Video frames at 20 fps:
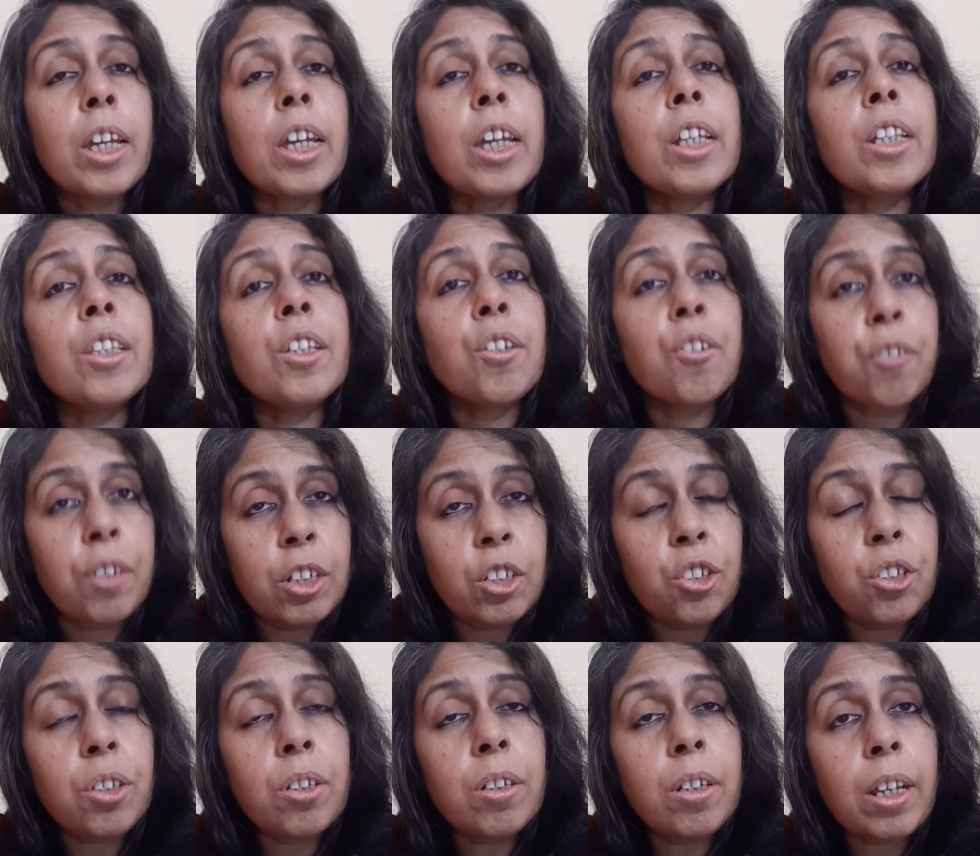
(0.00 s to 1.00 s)
in the
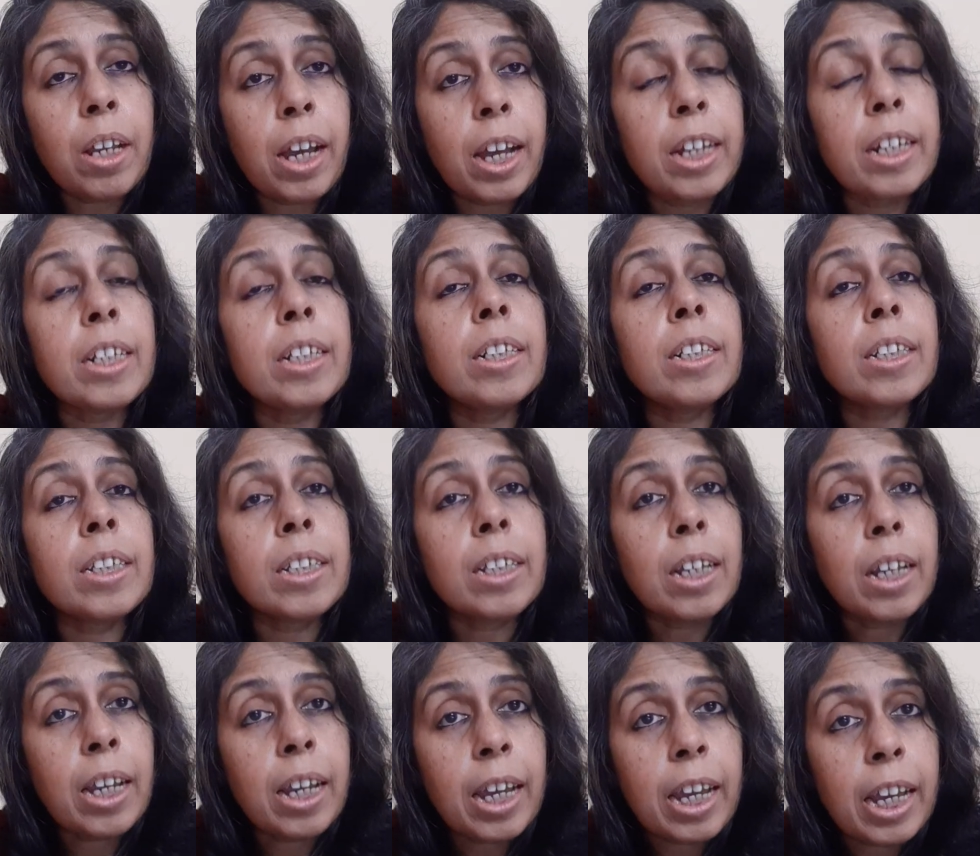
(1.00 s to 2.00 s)
region and is
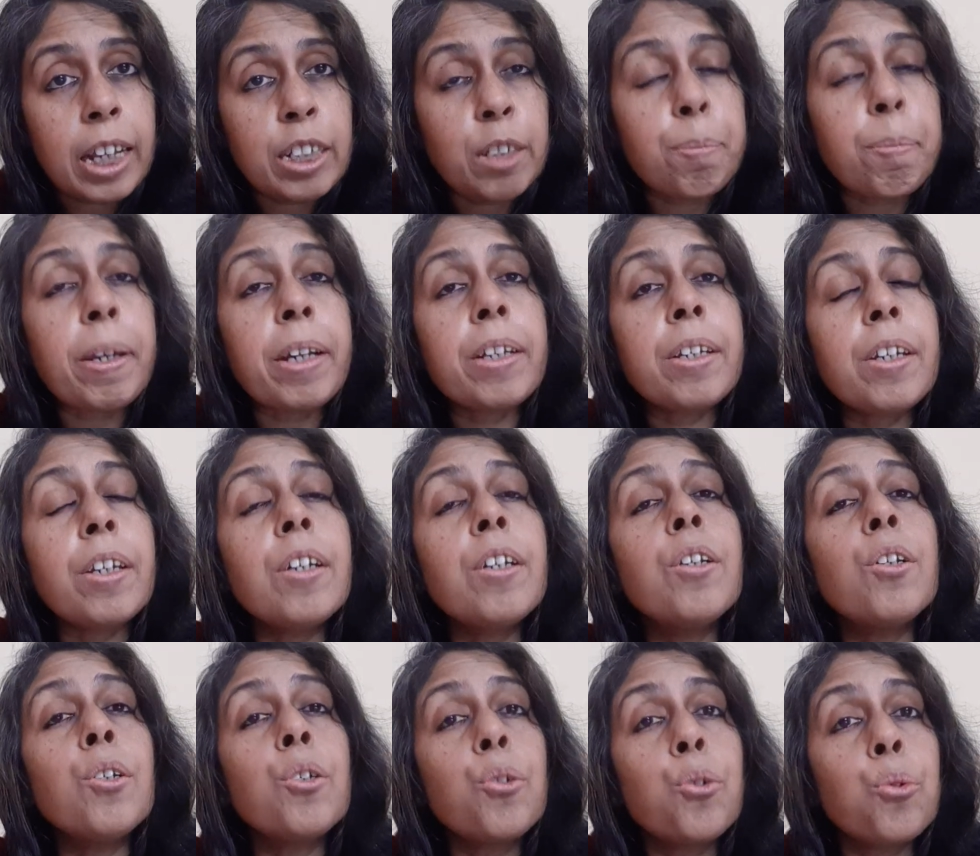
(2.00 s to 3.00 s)

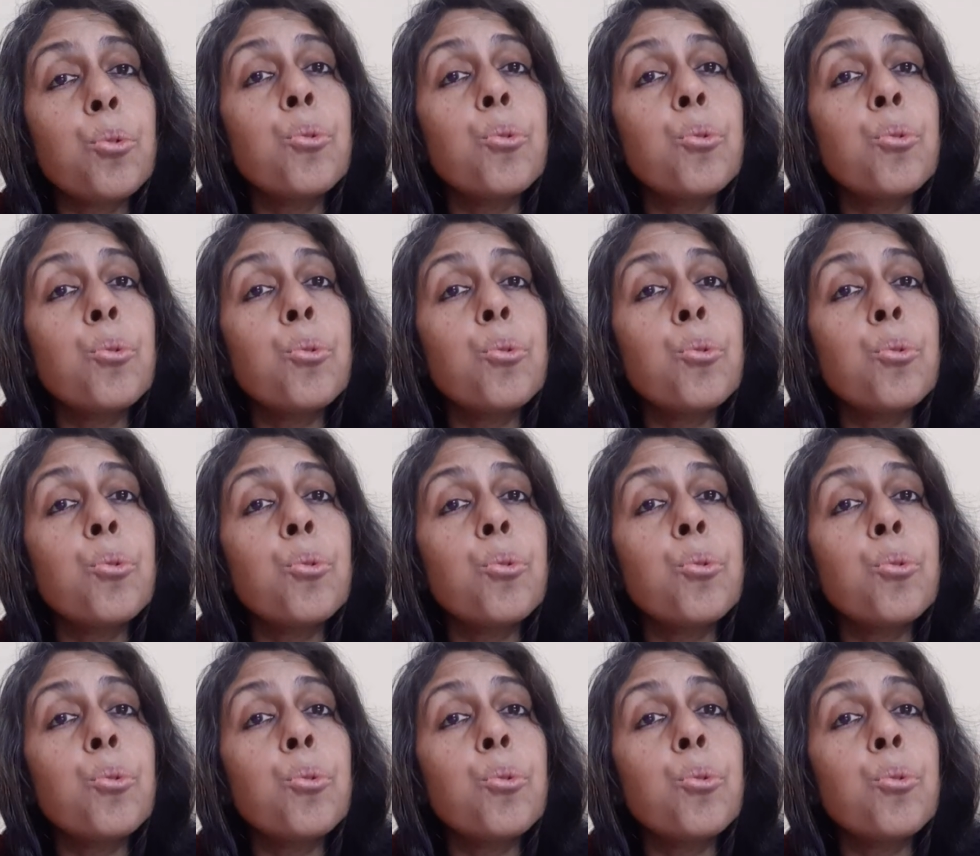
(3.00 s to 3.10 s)
expected